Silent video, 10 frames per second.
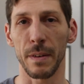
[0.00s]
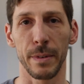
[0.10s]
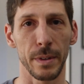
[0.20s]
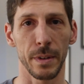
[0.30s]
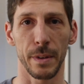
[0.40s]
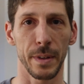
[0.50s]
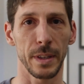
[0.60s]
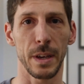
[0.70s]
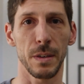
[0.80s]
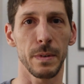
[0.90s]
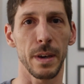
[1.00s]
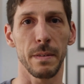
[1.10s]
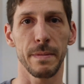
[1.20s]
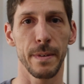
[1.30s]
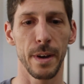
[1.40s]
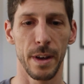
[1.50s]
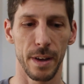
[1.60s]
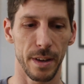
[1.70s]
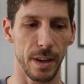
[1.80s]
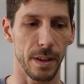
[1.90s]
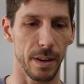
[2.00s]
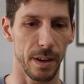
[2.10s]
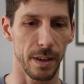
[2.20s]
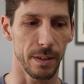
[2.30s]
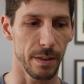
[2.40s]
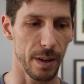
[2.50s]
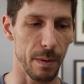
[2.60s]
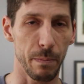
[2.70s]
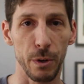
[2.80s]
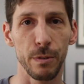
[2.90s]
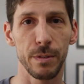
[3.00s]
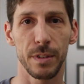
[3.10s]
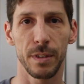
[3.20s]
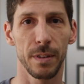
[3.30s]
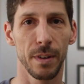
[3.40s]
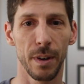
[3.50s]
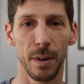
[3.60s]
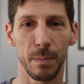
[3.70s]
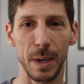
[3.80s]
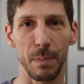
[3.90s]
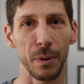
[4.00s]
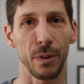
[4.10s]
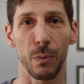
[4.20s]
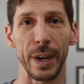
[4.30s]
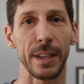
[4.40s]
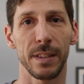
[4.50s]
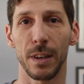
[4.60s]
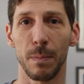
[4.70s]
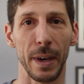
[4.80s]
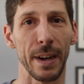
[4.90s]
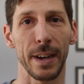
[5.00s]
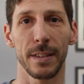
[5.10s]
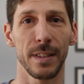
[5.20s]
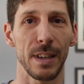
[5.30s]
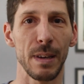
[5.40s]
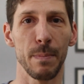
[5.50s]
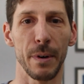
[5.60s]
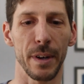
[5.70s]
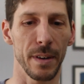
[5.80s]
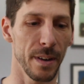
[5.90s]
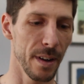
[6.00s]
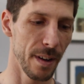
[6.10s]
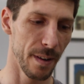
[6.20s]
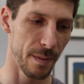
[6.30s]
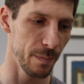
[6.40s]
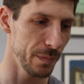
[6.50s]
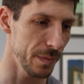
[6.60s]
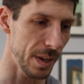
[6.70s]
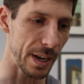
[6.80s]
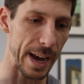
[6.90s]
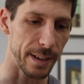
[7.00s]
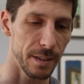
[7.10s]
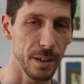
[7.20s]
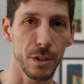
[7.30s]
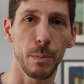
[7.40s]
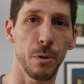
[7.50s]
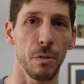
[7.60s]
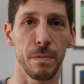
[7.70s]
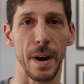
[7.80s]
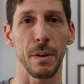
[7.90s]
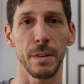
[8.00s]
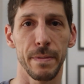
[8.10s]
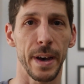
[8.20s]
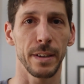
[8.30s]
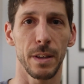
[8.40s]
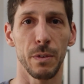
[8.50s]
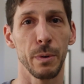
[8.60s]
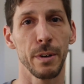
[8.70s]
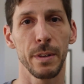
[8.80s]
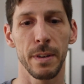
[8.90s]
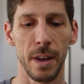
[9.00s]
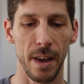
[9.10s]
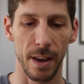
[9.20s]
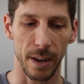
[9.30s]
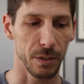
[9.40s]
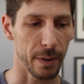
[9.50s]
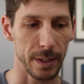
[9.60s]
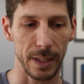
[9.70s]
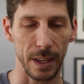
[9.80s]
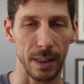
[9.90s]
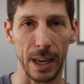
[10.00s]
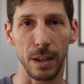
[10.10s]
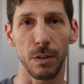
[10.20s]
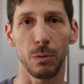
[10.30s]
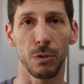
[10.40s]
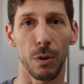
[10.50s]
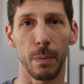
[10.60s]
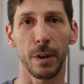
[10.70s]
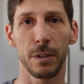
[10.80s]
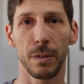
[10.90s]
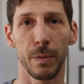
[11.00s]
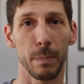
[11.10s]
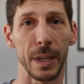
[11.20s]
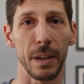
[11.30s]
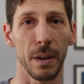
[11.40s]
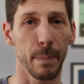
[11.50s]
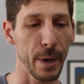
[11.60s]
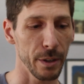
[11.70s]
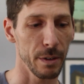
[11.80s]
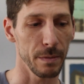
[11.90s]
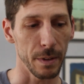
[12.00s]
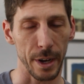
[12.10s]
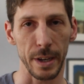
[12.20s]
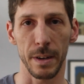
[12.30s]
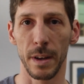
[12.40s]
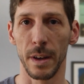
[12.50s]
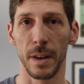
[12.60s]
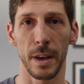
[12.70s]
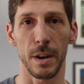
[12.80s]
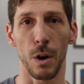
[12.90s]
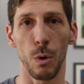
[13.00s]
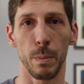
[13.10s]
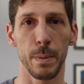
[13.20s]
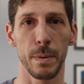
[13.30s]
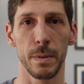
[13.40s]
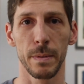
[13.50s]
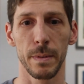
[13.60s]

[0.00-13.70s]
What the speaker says: every little thing that you give. It moves people in ways that you may not see, but it has such a profound effect on the world. I just want to say thank you so much for being a pillar of light and hope